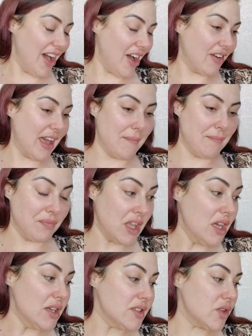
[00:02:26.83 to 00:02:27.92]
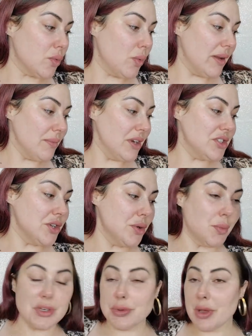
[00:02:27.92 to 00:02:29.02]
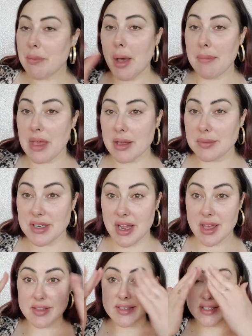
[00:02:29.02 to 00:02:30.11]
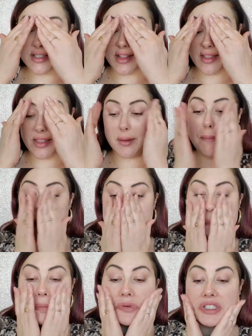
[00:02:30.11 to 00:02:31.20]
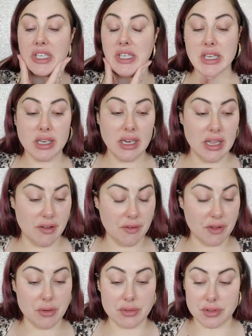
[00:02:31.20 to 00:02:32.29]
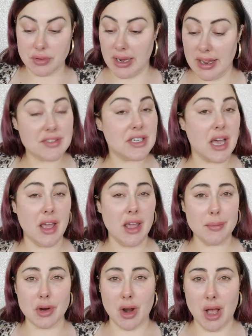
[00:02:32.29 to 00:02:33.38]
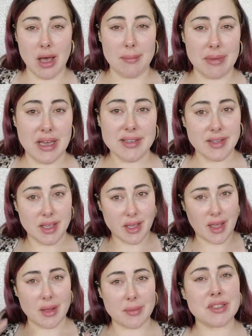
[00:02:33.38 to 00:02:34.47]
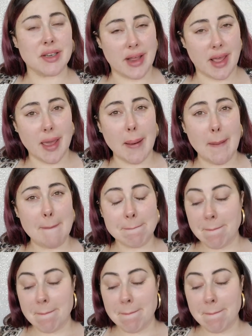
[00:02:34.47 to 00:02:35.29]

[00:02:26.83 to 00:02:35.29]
Okay. So what I'm going to do, we're doing mom makeup today. This is the makeup routine. If you do not have time, you're a hot mess like I am today.